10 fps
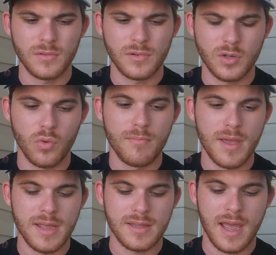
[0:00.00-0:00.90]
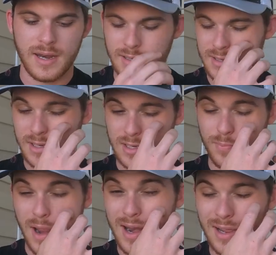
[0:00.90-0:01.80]
swim bait that is
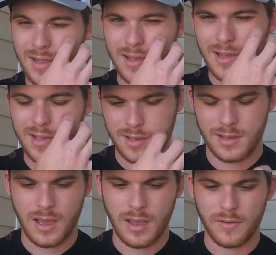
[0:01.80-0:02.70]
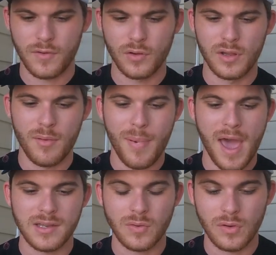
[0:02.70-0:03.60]
suspending. If you're in the
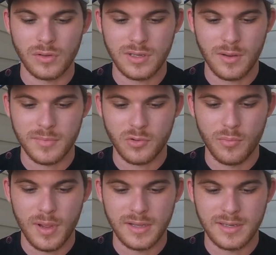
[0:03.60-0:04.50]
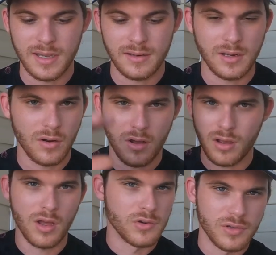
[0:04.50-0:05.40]
bass world, some swim baits get
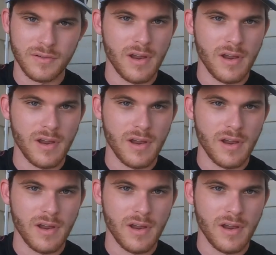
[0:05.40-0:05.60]
hundreds of